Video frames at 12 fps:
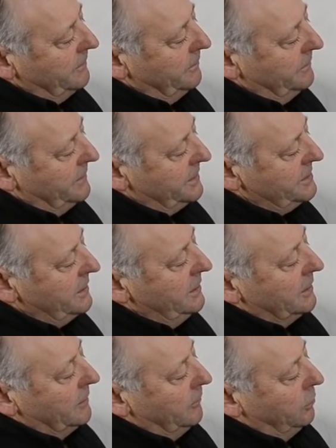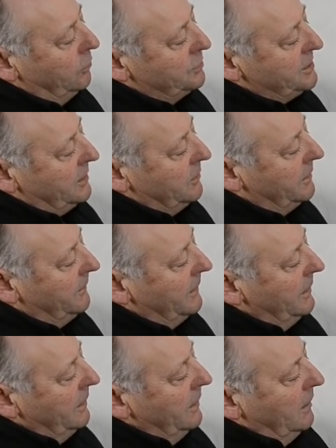disc here blows out.
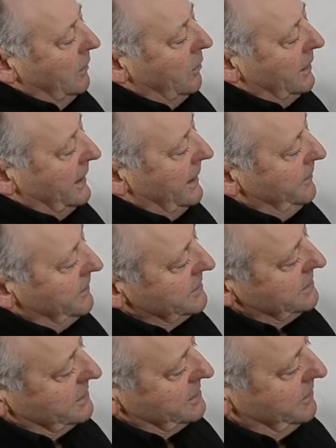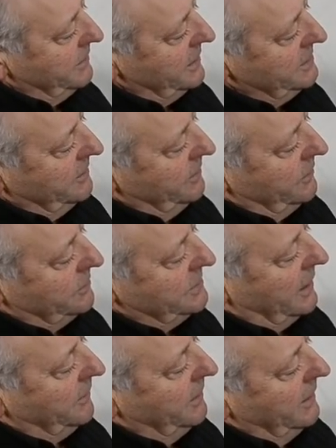What happens is the pressure builds
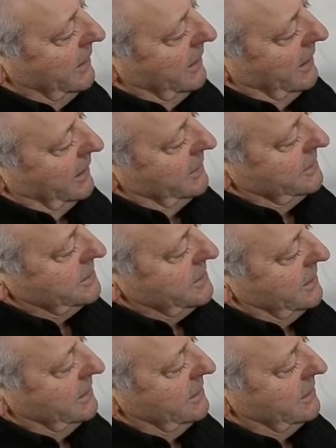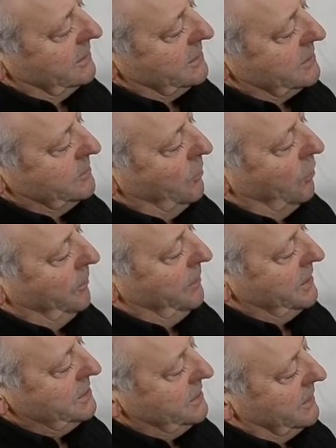up, and inside here there's a small
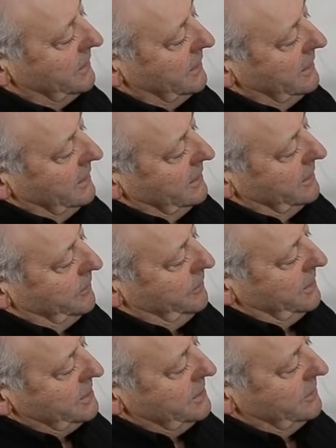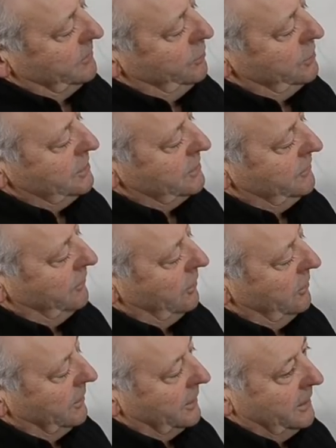piston. The piston pushes
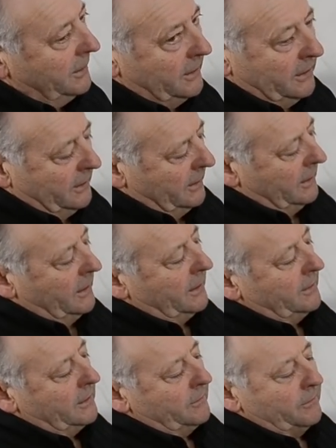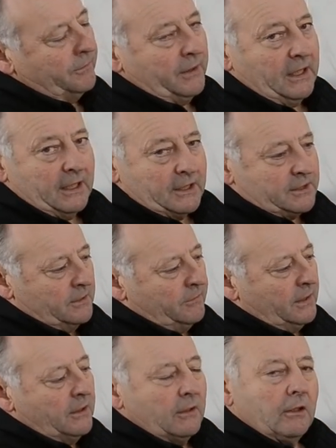forward and then breaks the
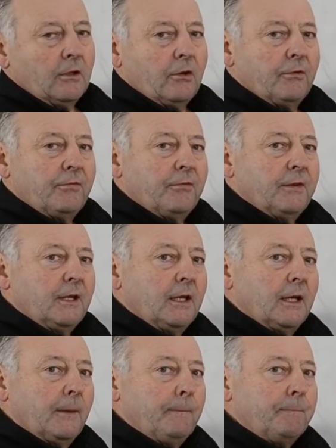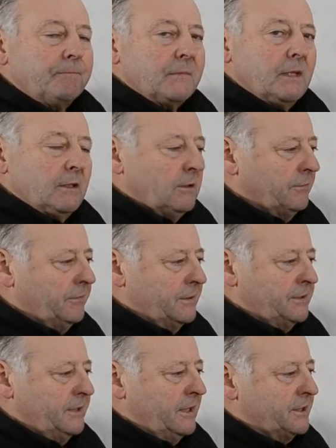middle of this
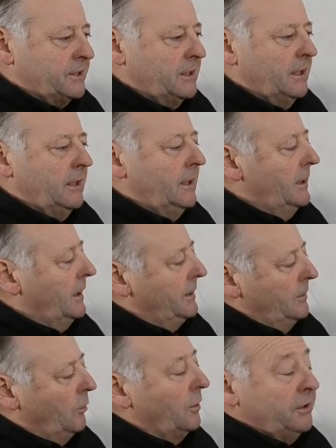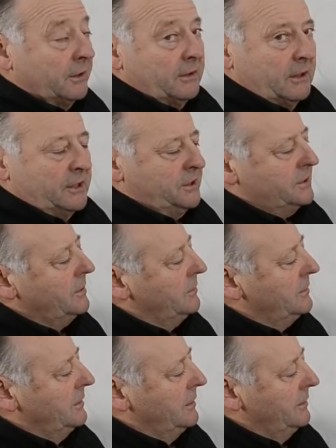disc, and the water gushes out,
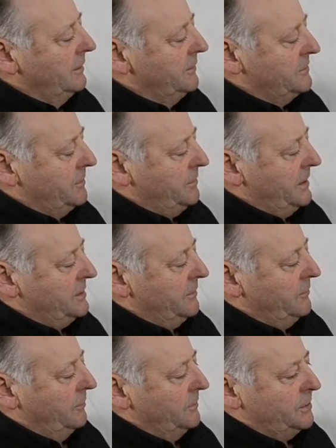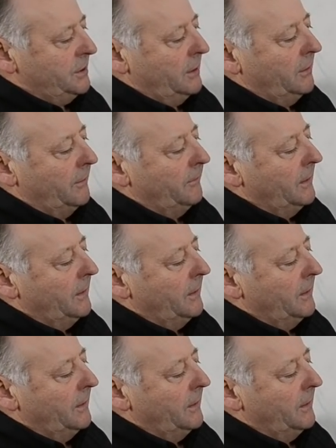relieves the pressure from the shower.